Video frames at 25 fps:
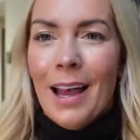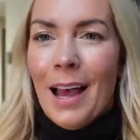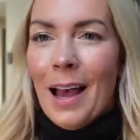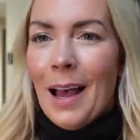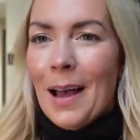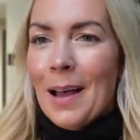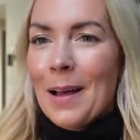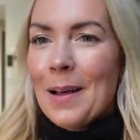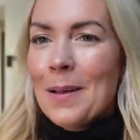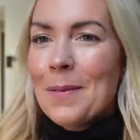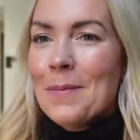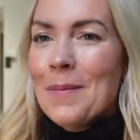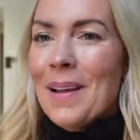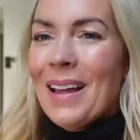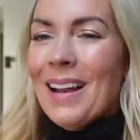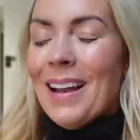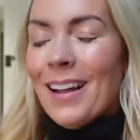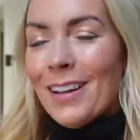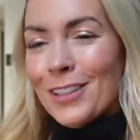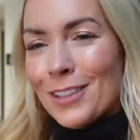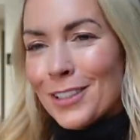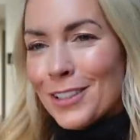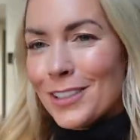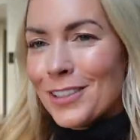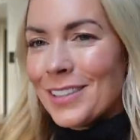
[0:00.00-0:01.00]
And
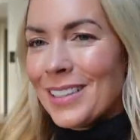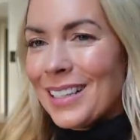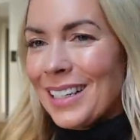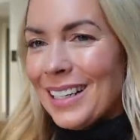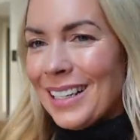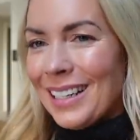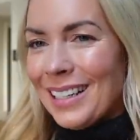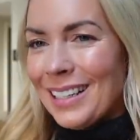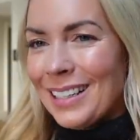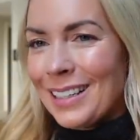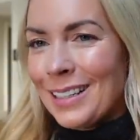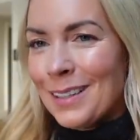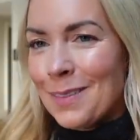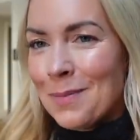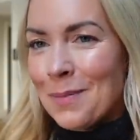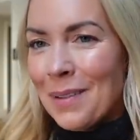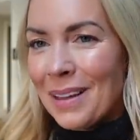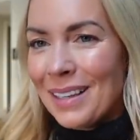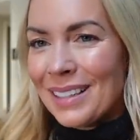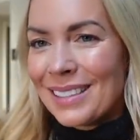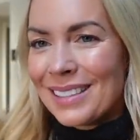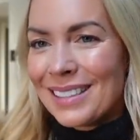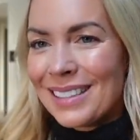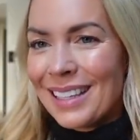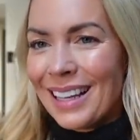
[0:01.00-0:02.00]
our tree, you
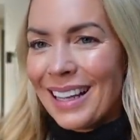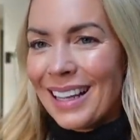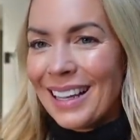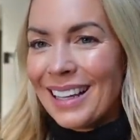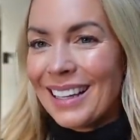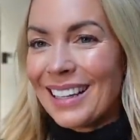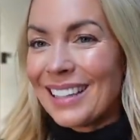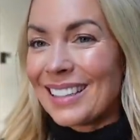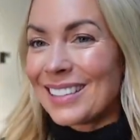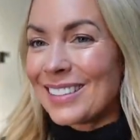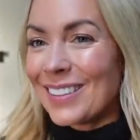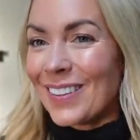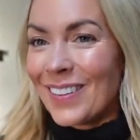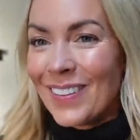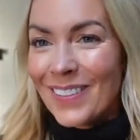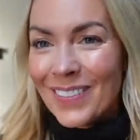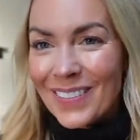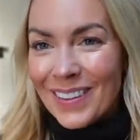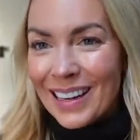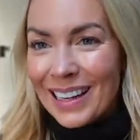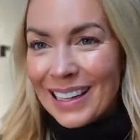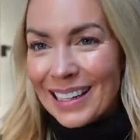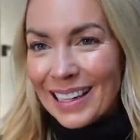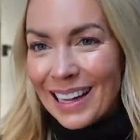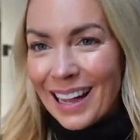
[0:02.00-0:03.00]
may see, it's
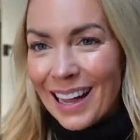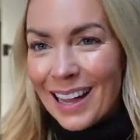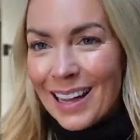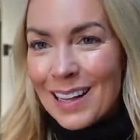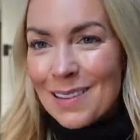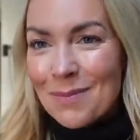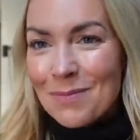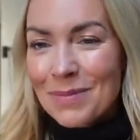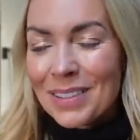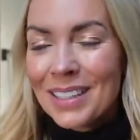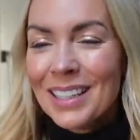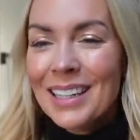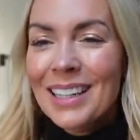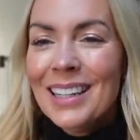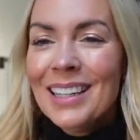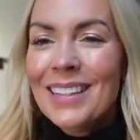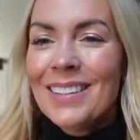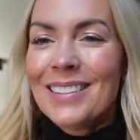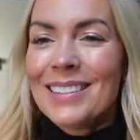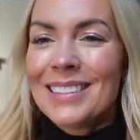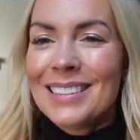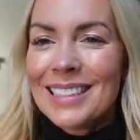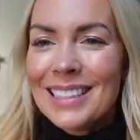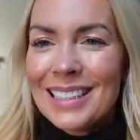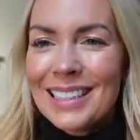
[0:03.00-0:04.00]
already up.
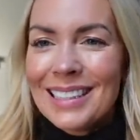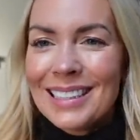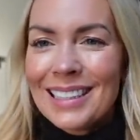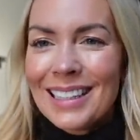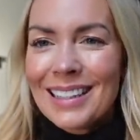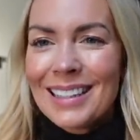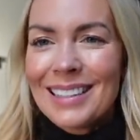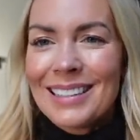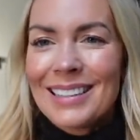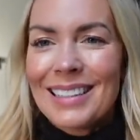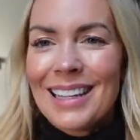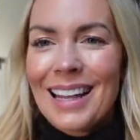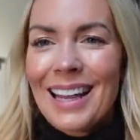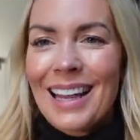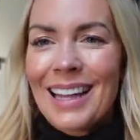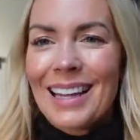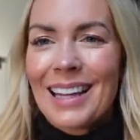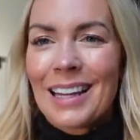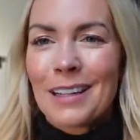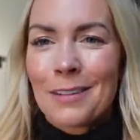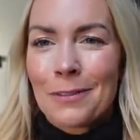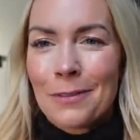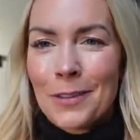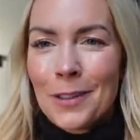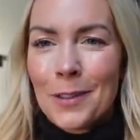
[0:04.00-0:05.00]
We did it the other day,
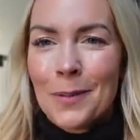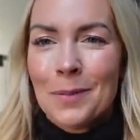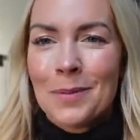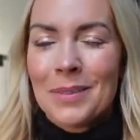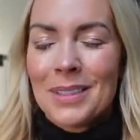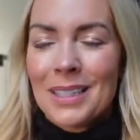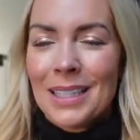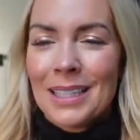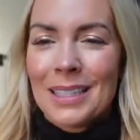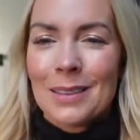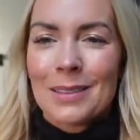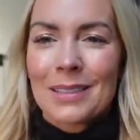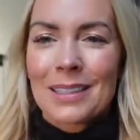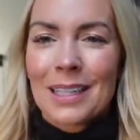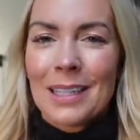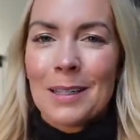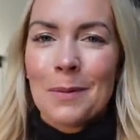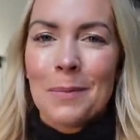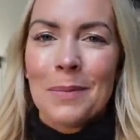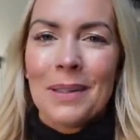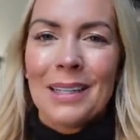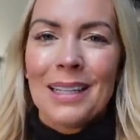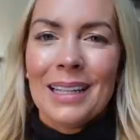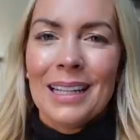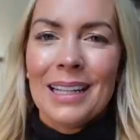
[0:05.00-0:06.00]
I filmed it. It's gonna
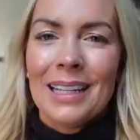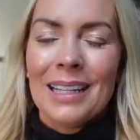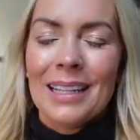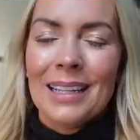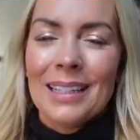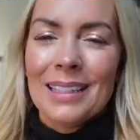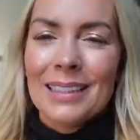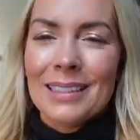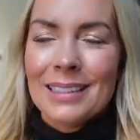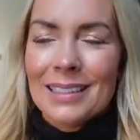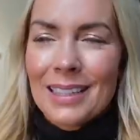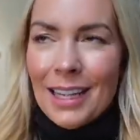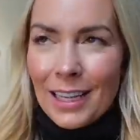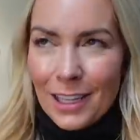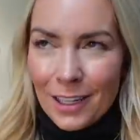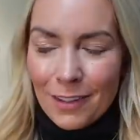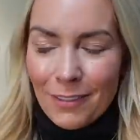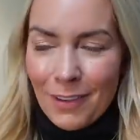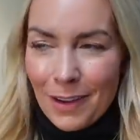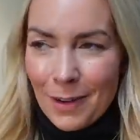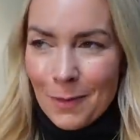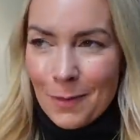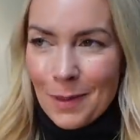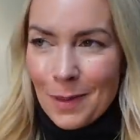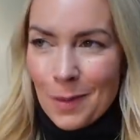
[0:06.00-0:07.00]
be in a
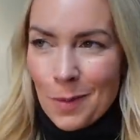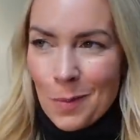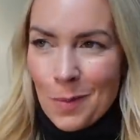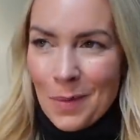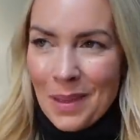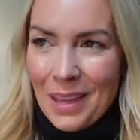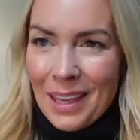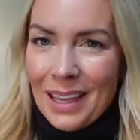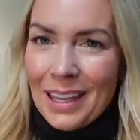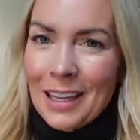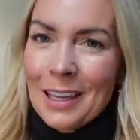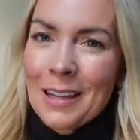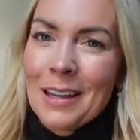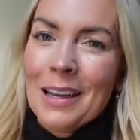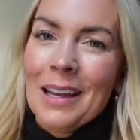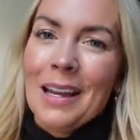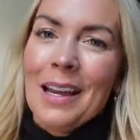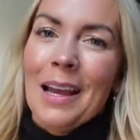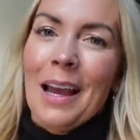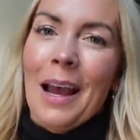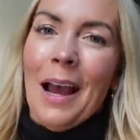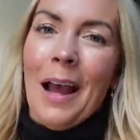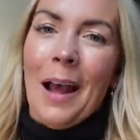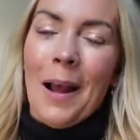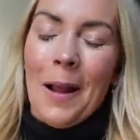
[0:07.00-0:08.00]
decorate with me
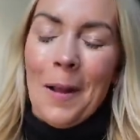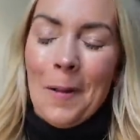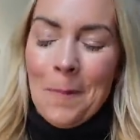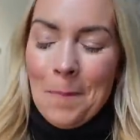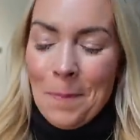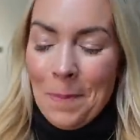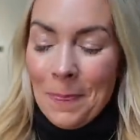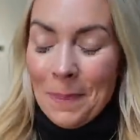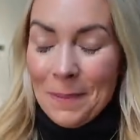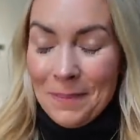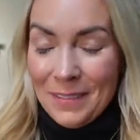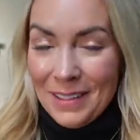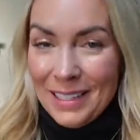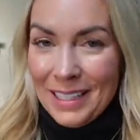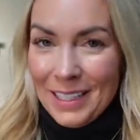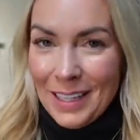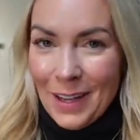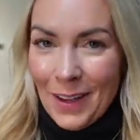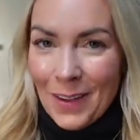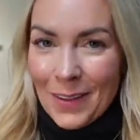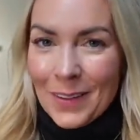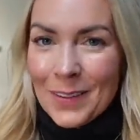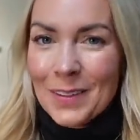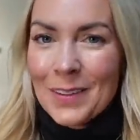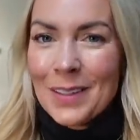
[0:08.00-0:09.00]

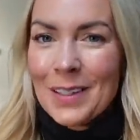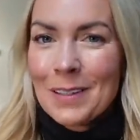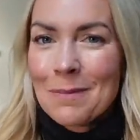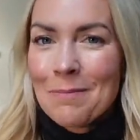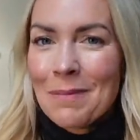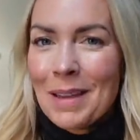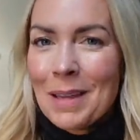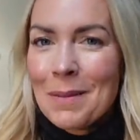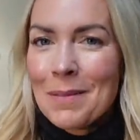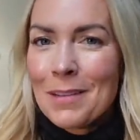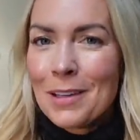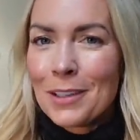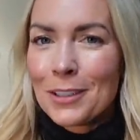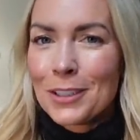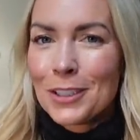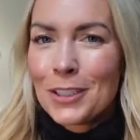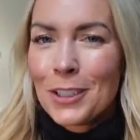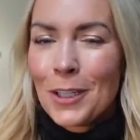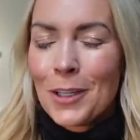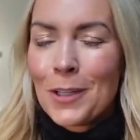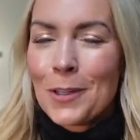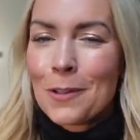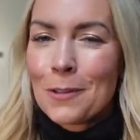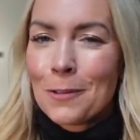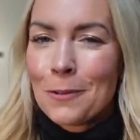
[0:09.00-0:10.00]
video. Maybe I'll
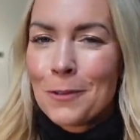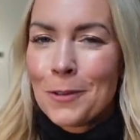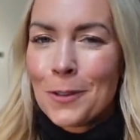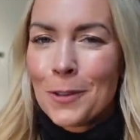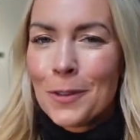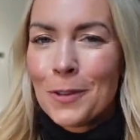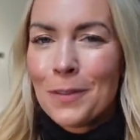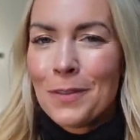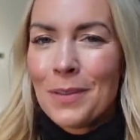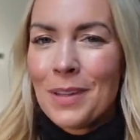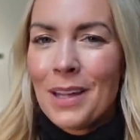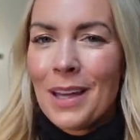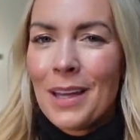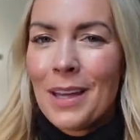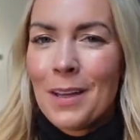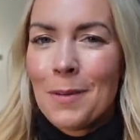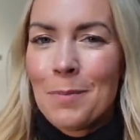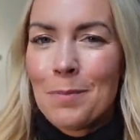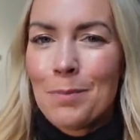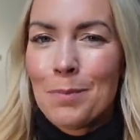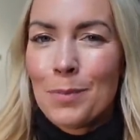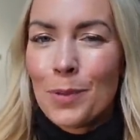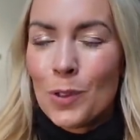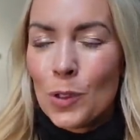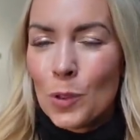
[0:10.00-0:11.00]
show you a few of
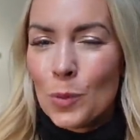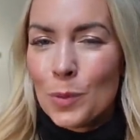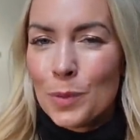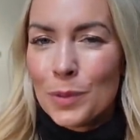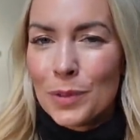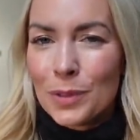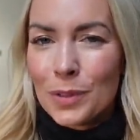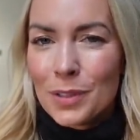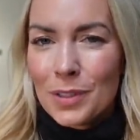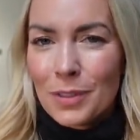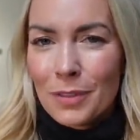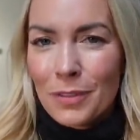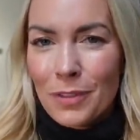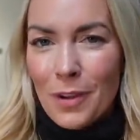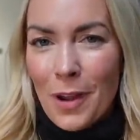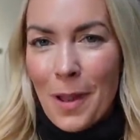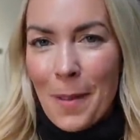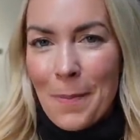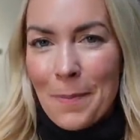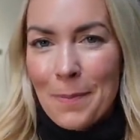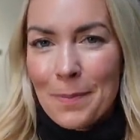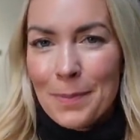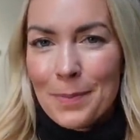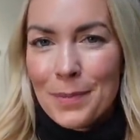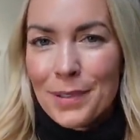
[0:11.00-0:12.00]
the baubles
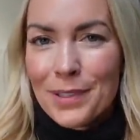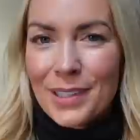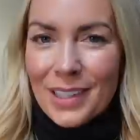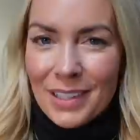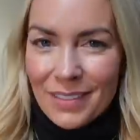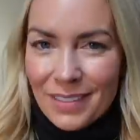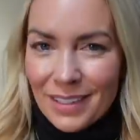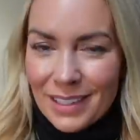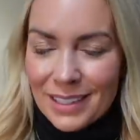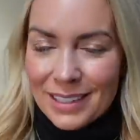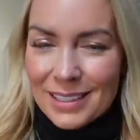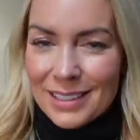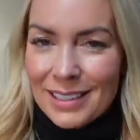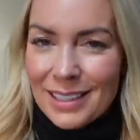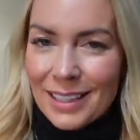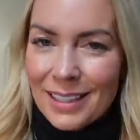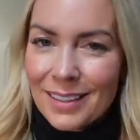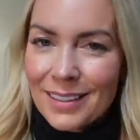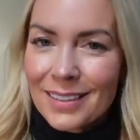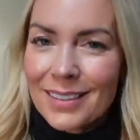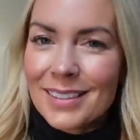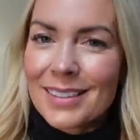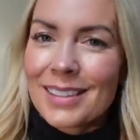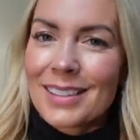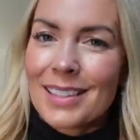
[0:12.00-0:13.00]
from previous
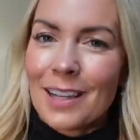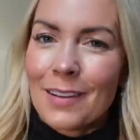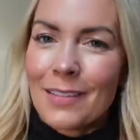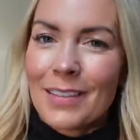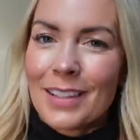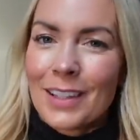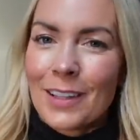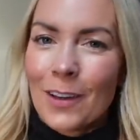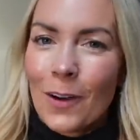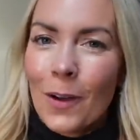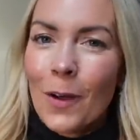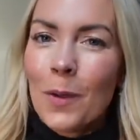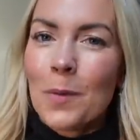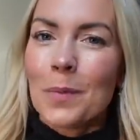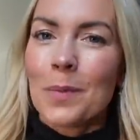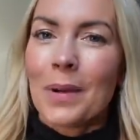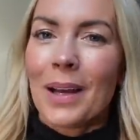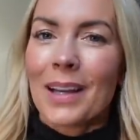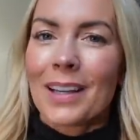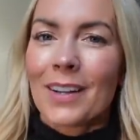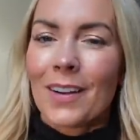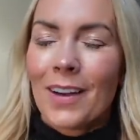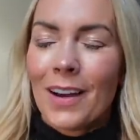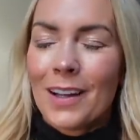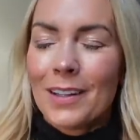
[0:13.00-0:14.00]
years that we got, but
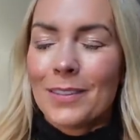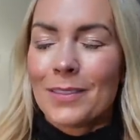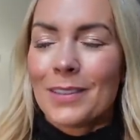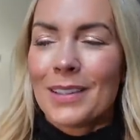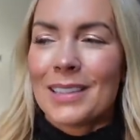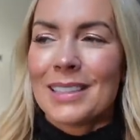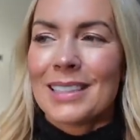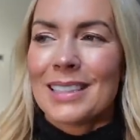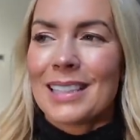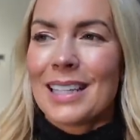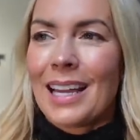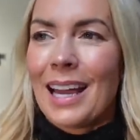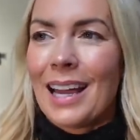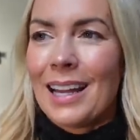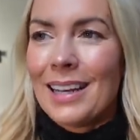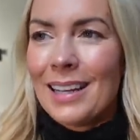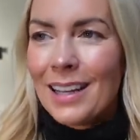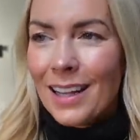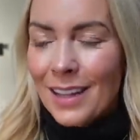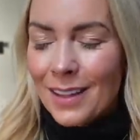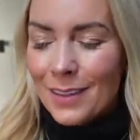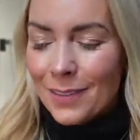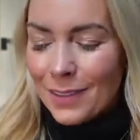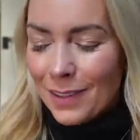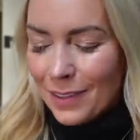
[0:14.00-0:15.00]
I kind of wanted to get
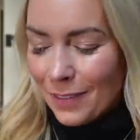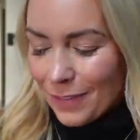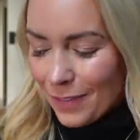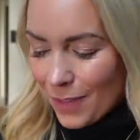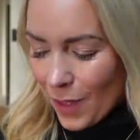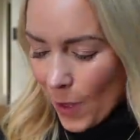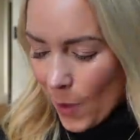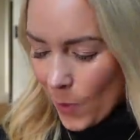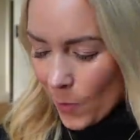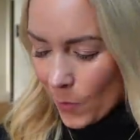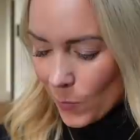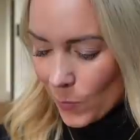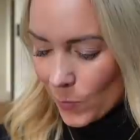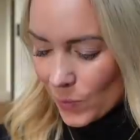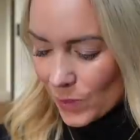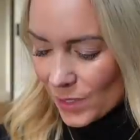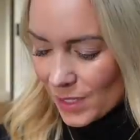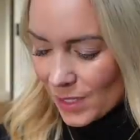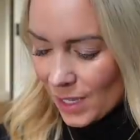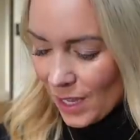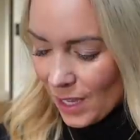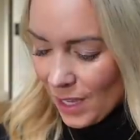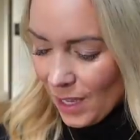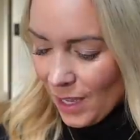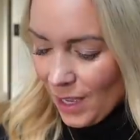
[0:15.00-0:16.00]
another one of
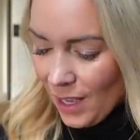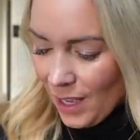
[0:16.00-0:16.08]
those.